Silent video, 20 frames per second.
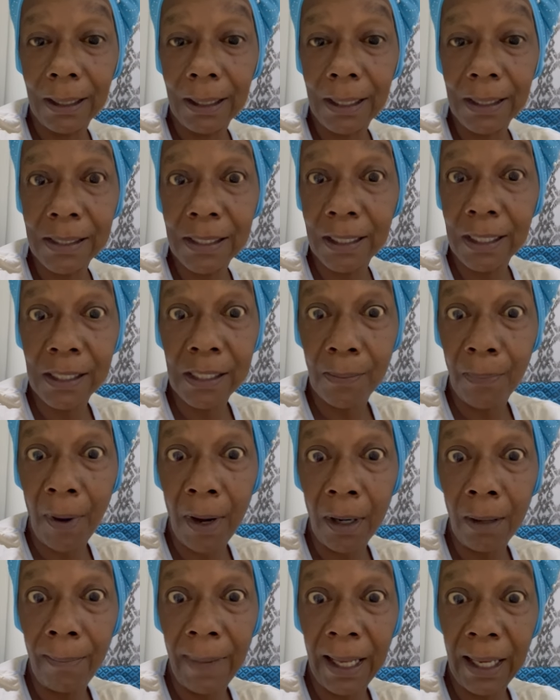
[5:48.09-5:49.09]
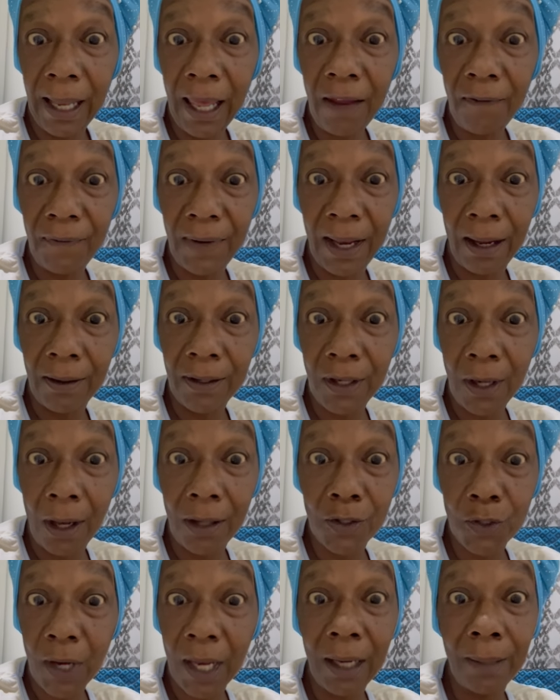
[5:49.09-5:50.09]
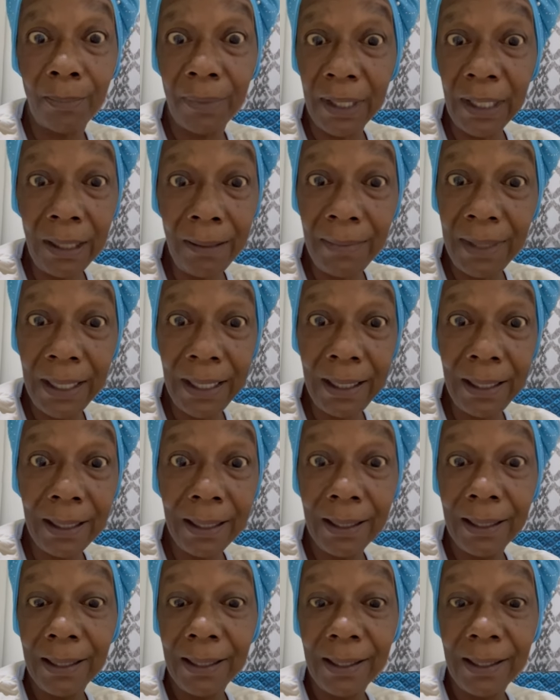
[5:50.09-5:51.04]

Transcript: it's a, it's a part of my life now. Y'all try to bully me.